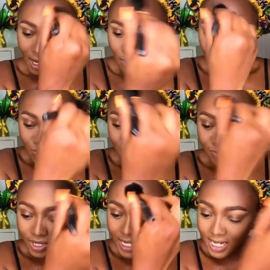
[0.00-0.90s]
I was
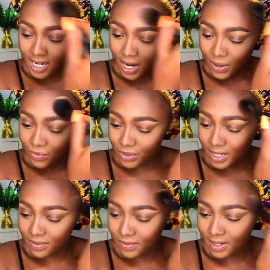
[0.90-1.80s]
really
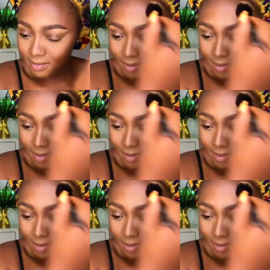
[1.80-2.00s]
feeling